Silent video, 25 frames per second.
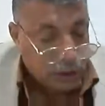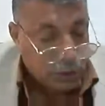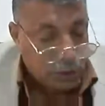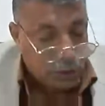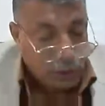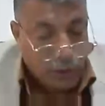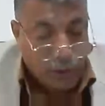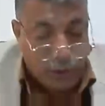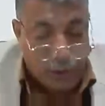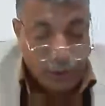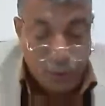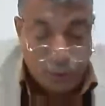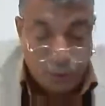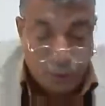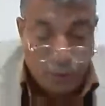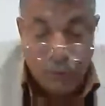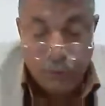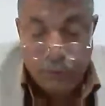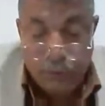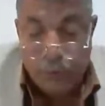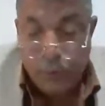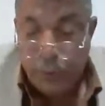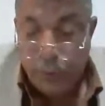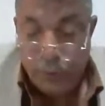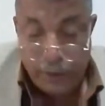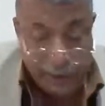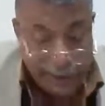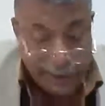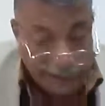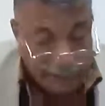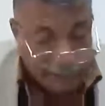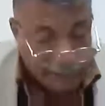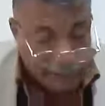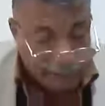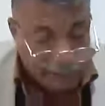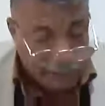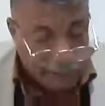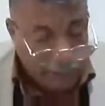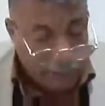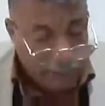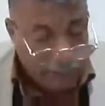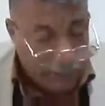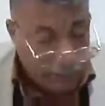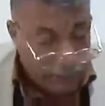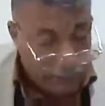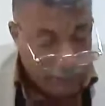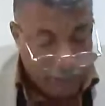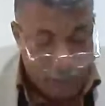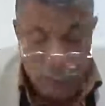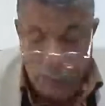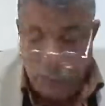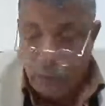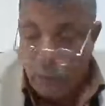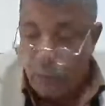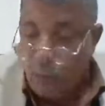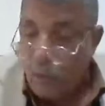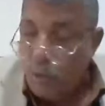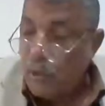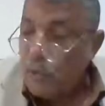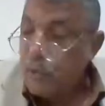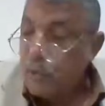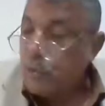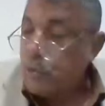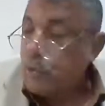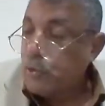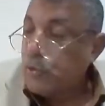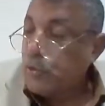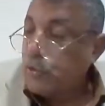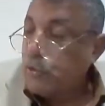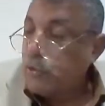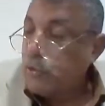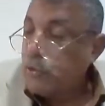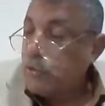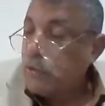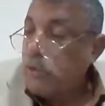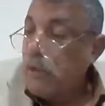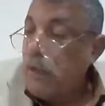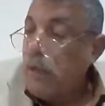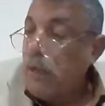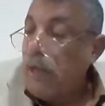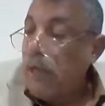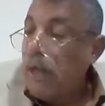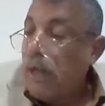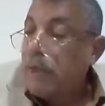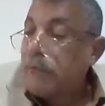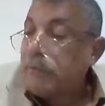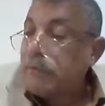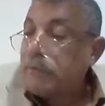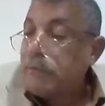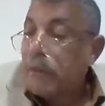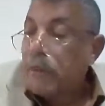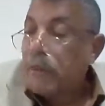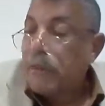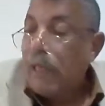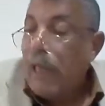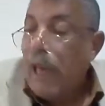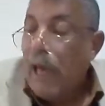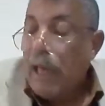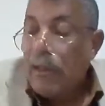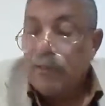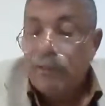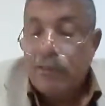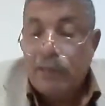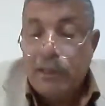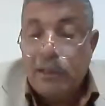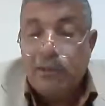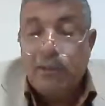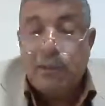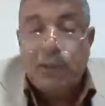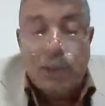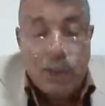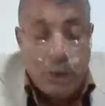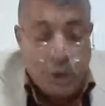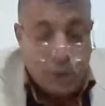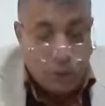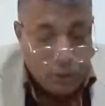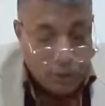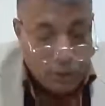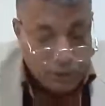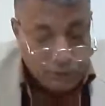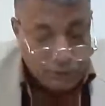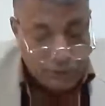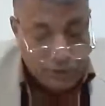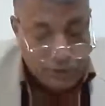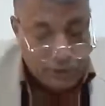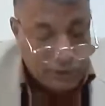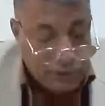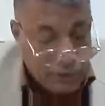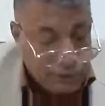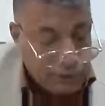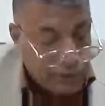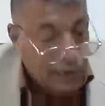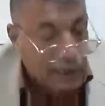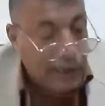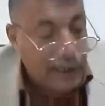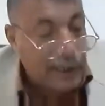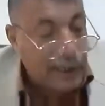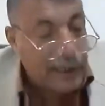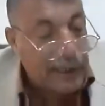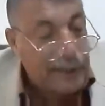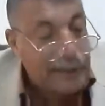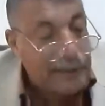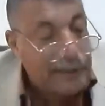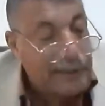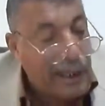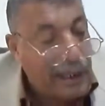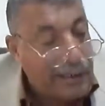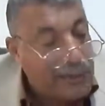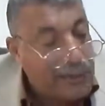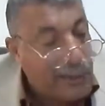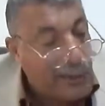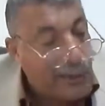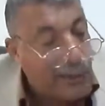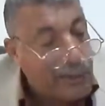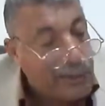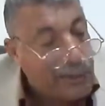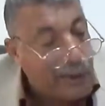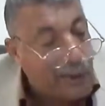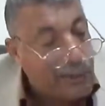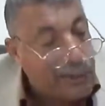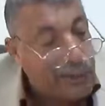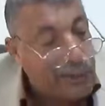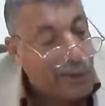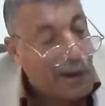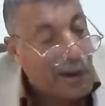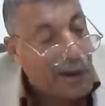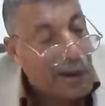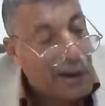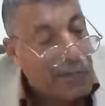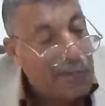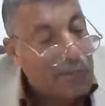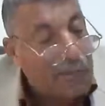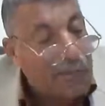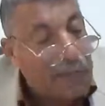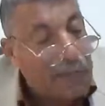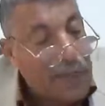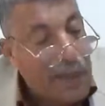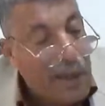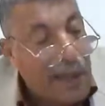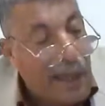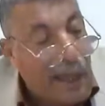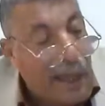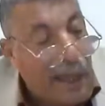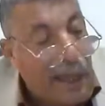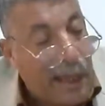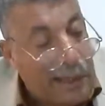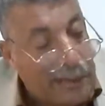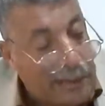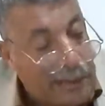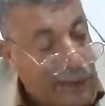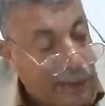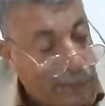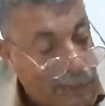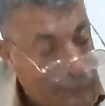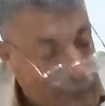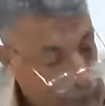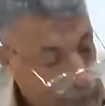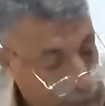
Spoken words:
and so on and so forth. Let us look at those questions. And the answer to each one of these takes a lot of time. And if